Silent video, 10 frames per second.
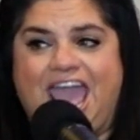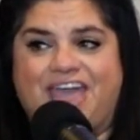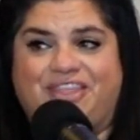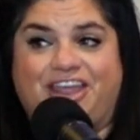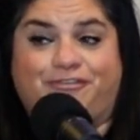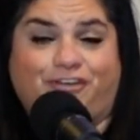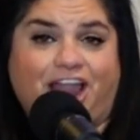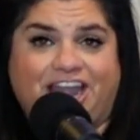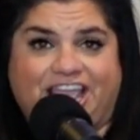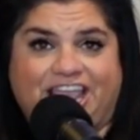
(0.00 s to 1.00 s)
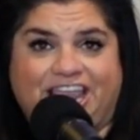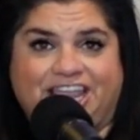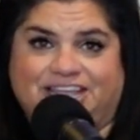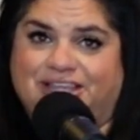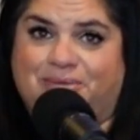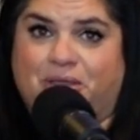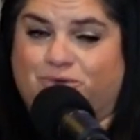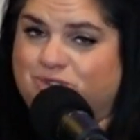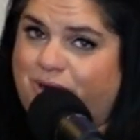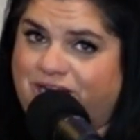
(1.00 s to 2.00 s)
And then Friday,
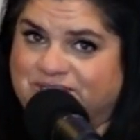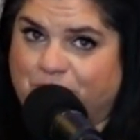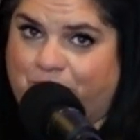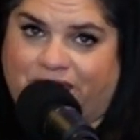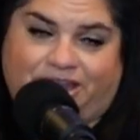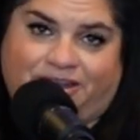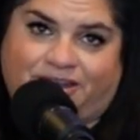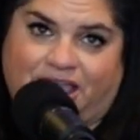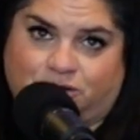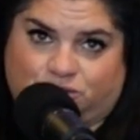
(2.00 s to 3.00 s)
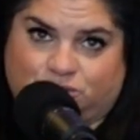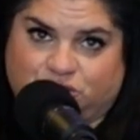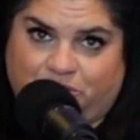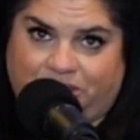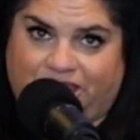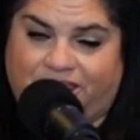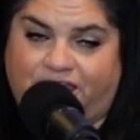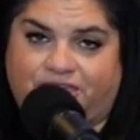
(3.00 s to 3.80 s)
Melrose Park is open, outdoors only.